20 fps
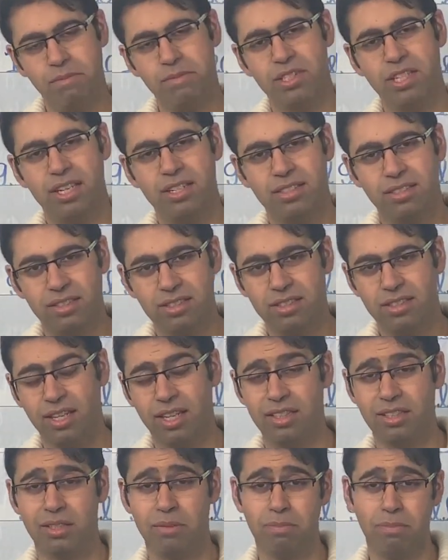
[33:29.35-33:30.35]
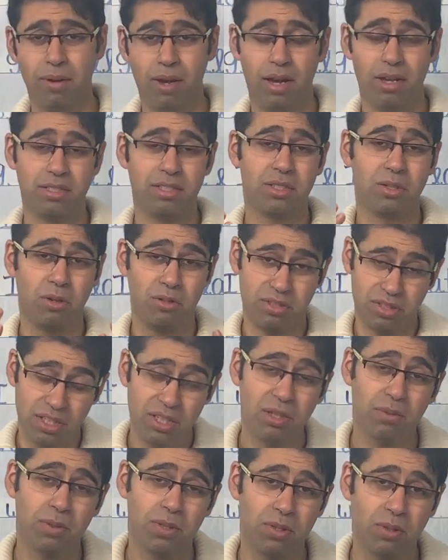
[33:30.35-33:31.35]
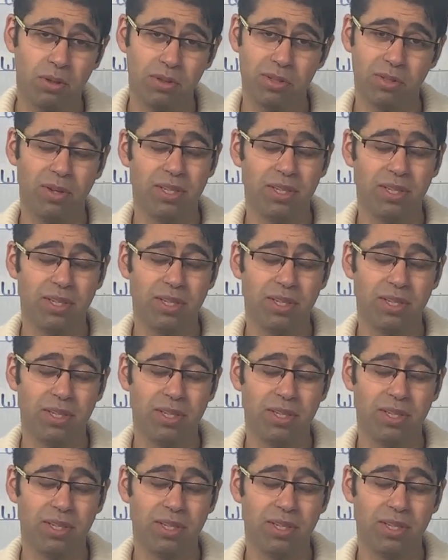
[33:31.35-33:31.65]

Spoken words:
sentence in the past continuous also,